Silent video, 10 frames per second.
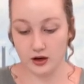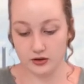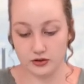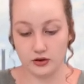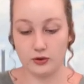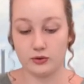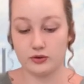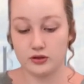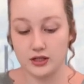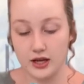So
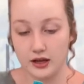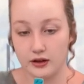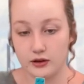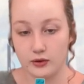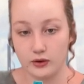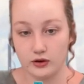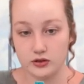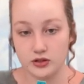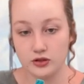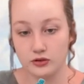take your
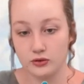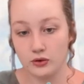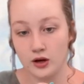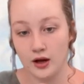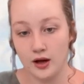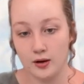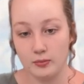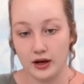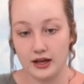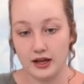
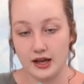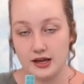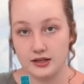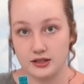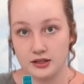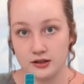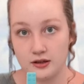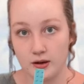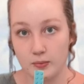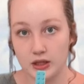2x8
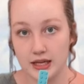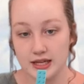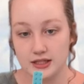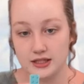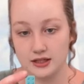plate